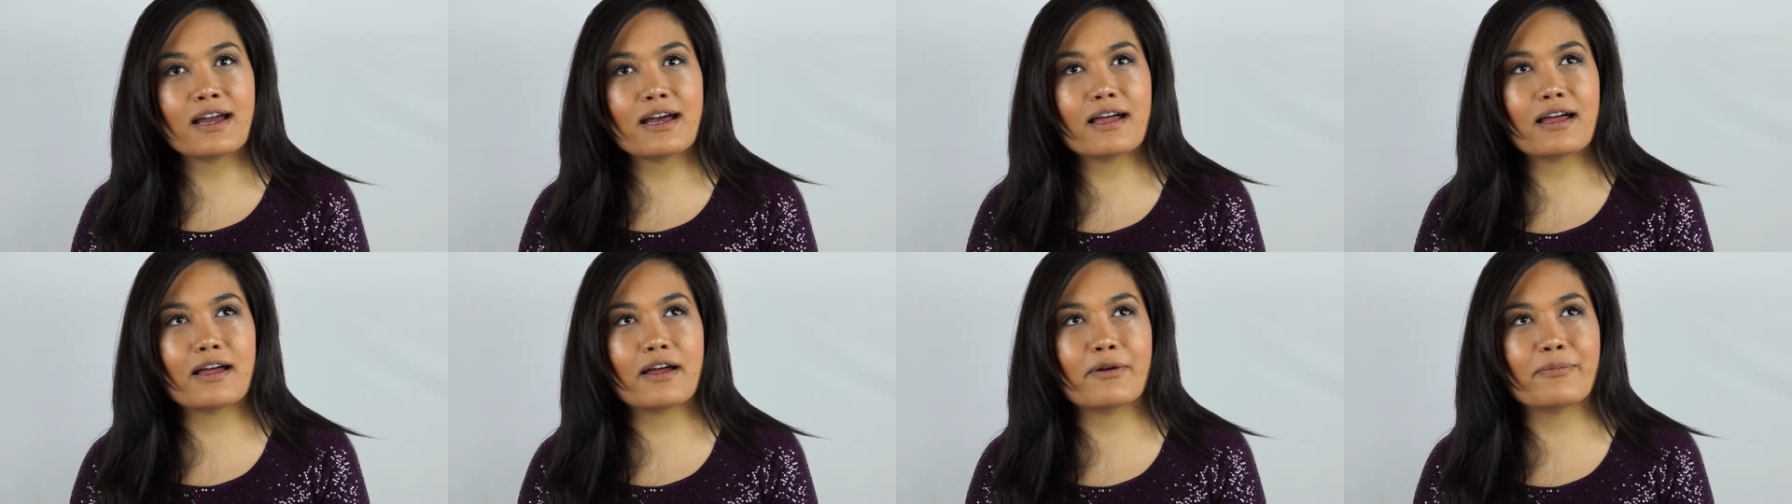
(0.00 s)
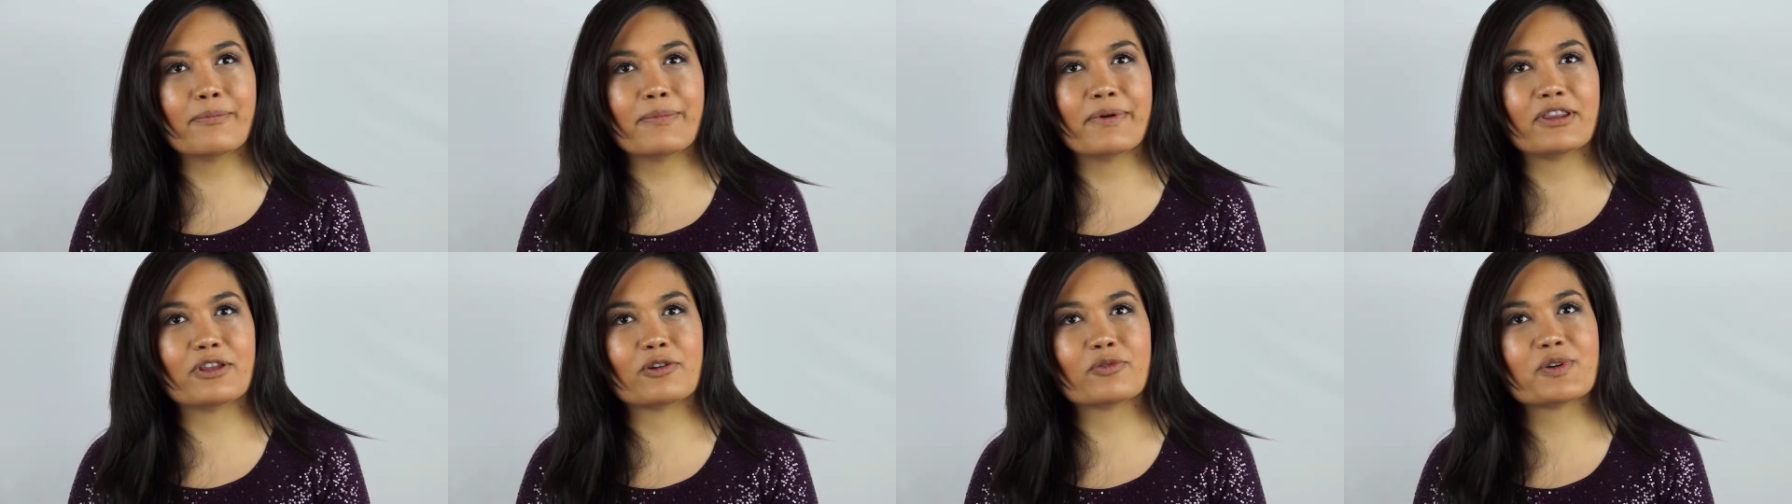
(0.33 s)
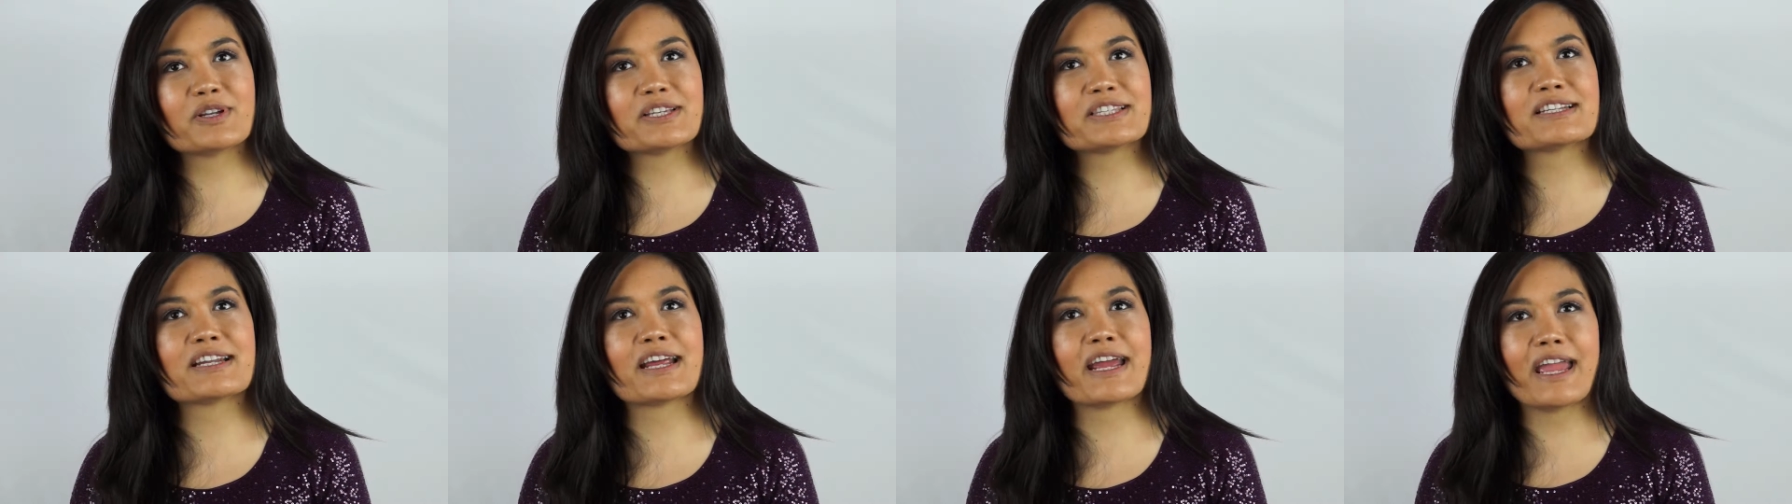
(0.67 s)
The
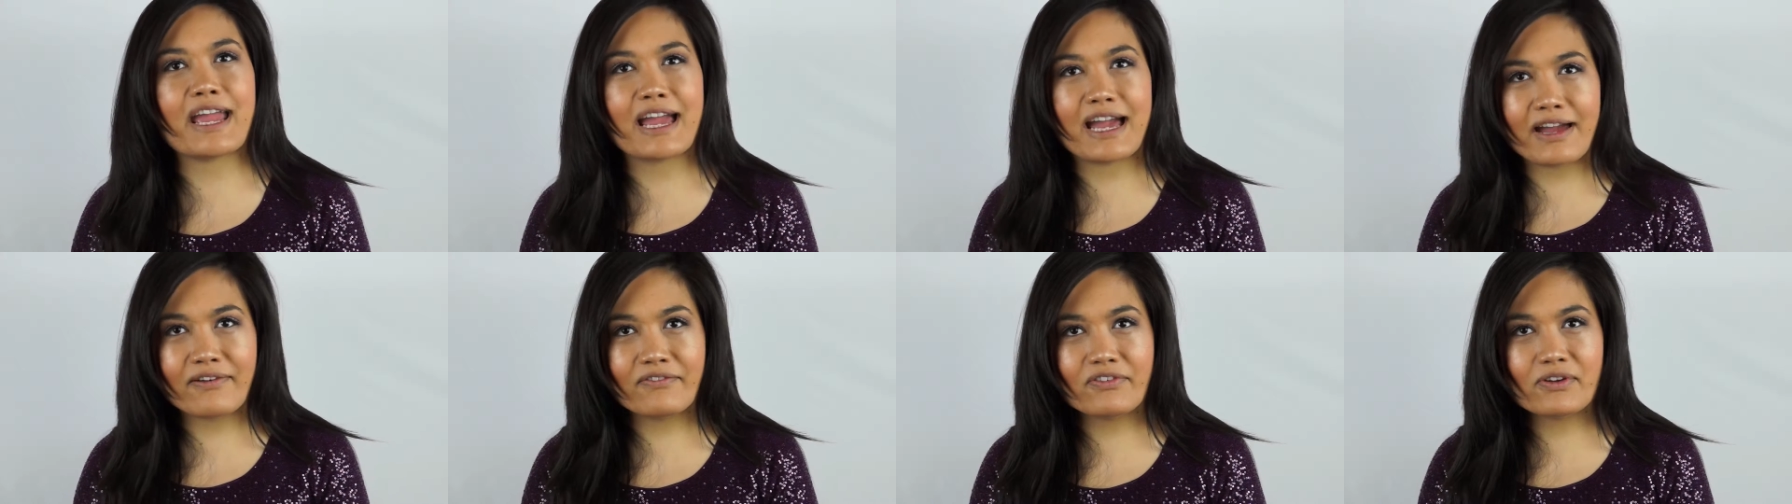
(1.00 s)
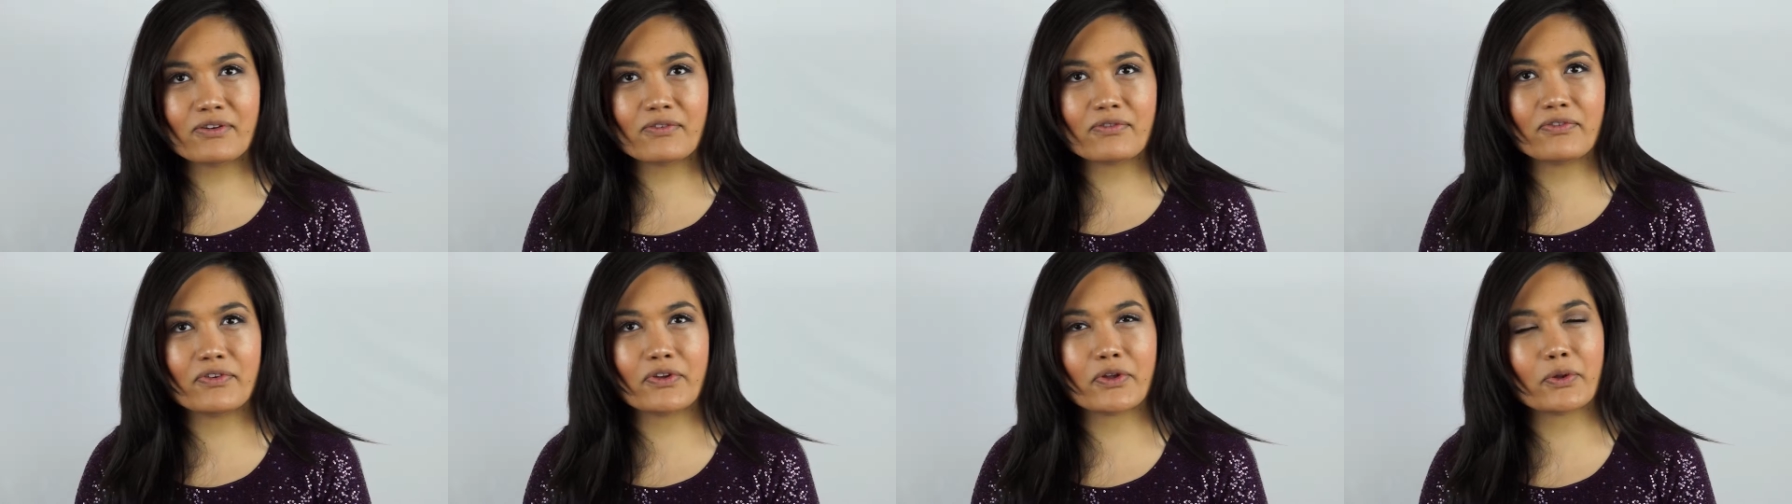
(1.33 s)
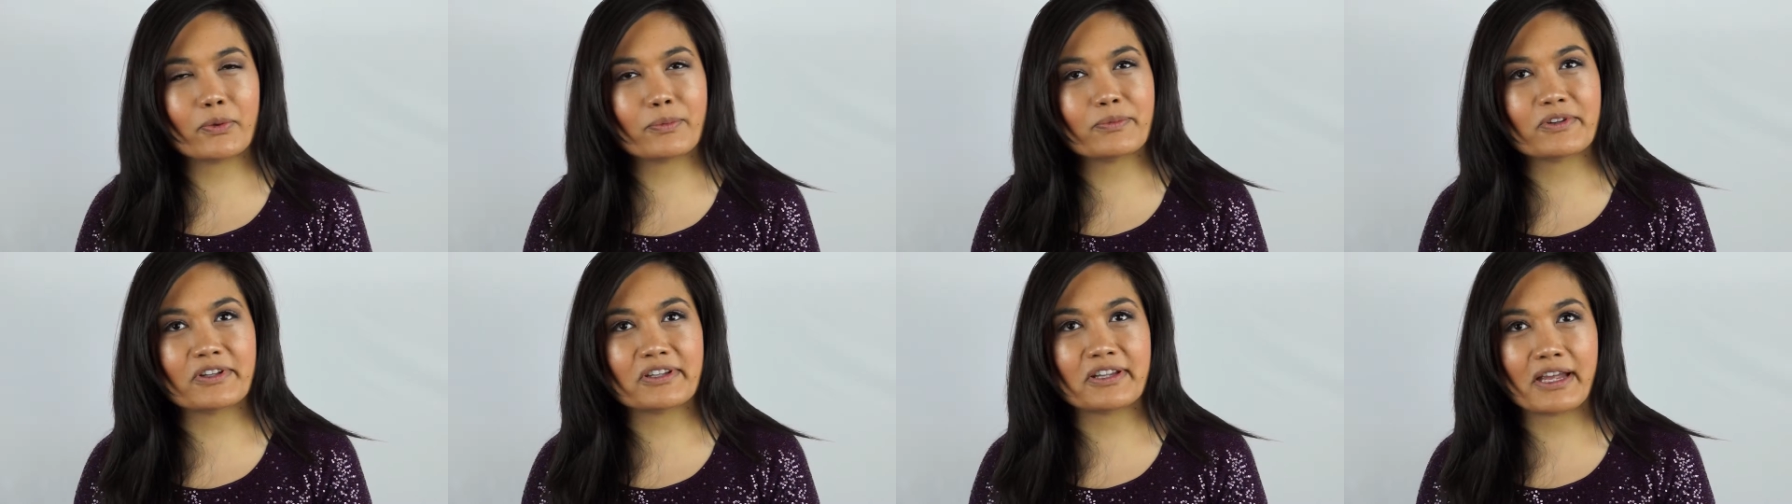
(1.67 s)
reason I haven't
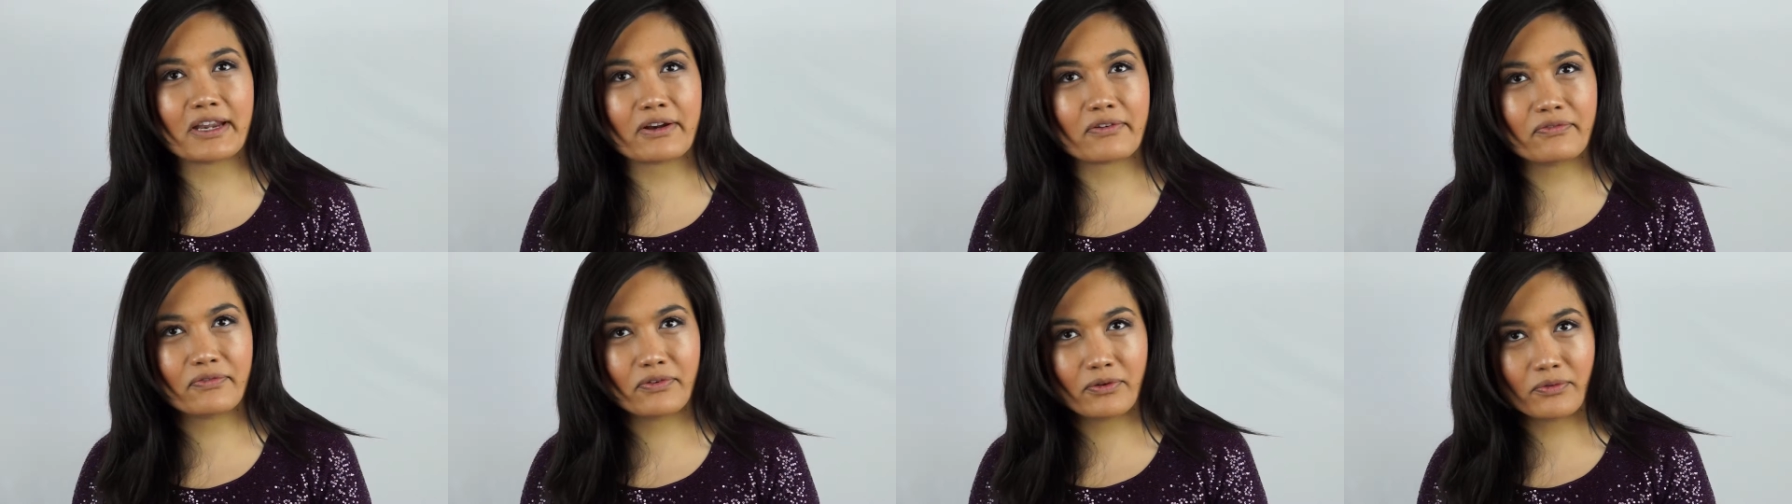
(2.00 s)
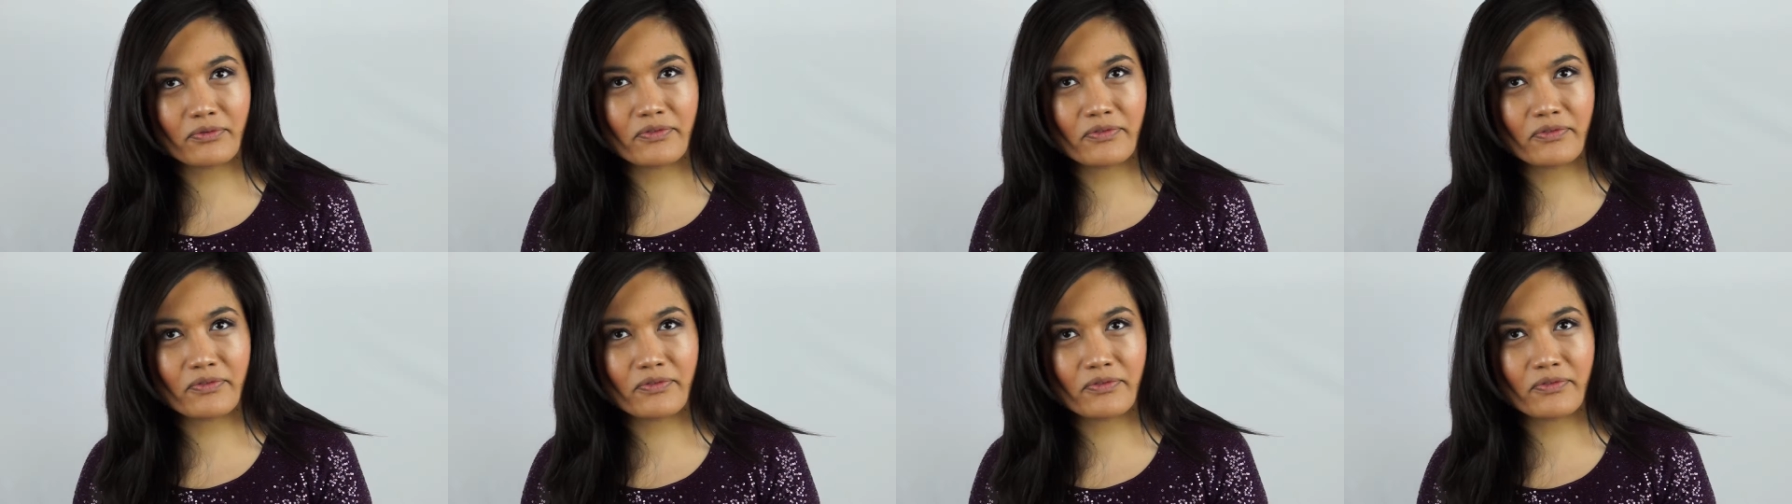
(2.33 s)
filmed a lot of full